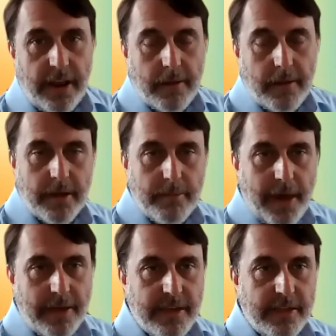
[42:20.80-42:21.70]
and I'm going to
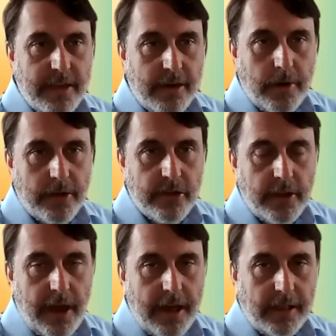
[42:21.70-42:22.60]
pass that same question
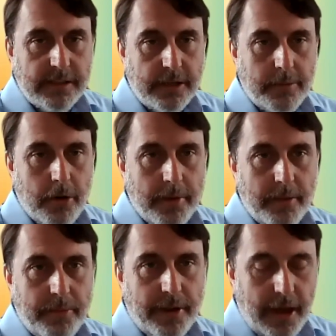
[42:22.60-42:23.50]
to Alex in a
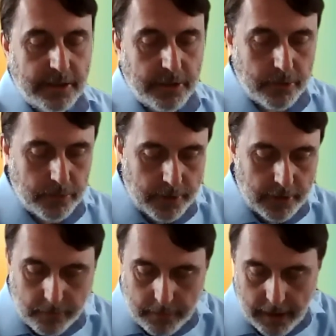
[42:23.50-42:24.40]
moment. But I do,
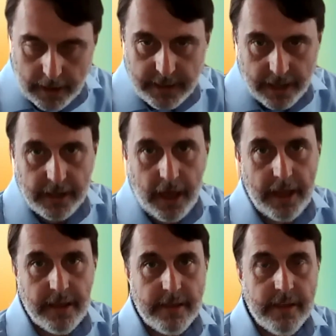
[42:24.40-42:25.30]

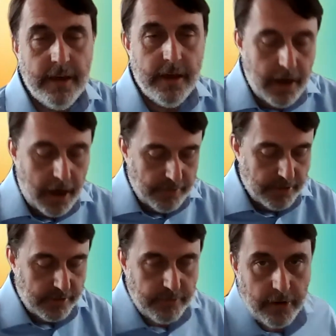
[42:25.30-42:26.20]
DataKind is
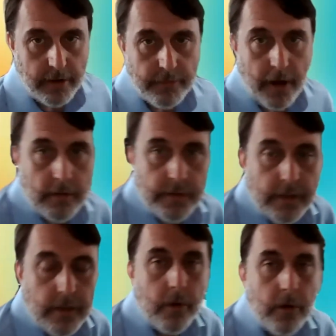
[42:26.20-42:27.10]
obviously very involved
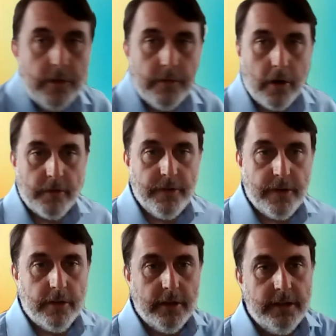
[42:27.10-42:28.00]
in the world of
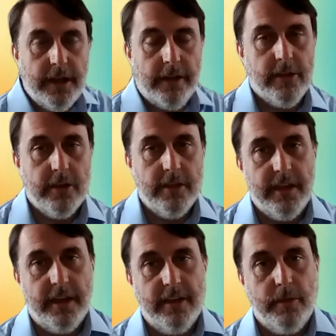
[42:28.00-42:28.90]
artificial intelligence
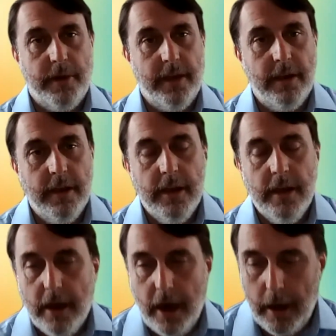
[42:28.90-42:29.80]
and has been,
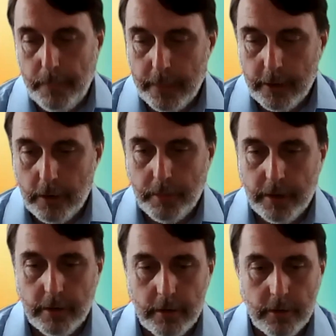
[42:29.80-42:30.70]

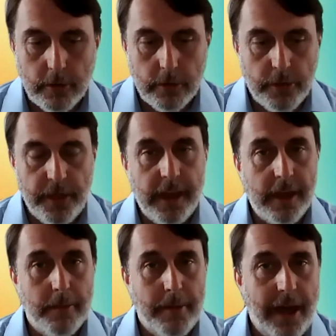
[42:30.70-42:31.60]
been
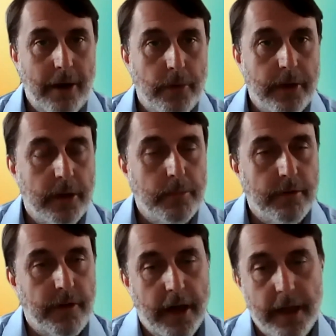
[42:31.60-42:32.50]
thinking about how we could
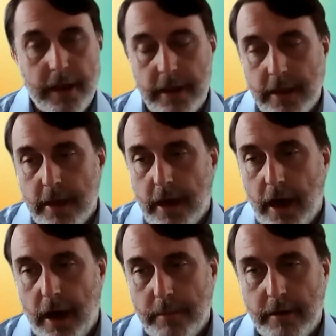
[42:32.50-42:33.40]
provide
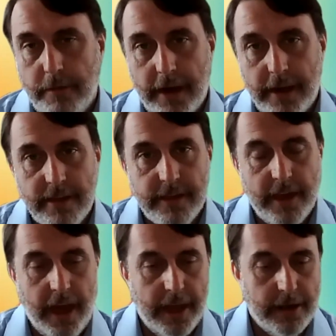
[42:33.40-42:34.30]
advice
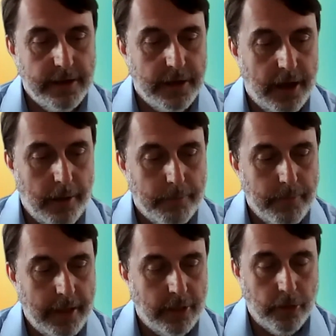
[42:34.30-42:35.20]
and
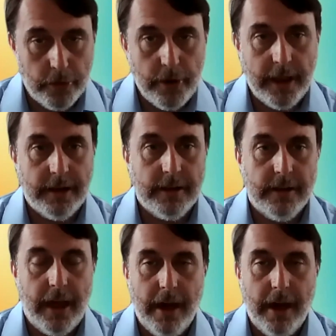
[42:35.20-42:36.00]
learning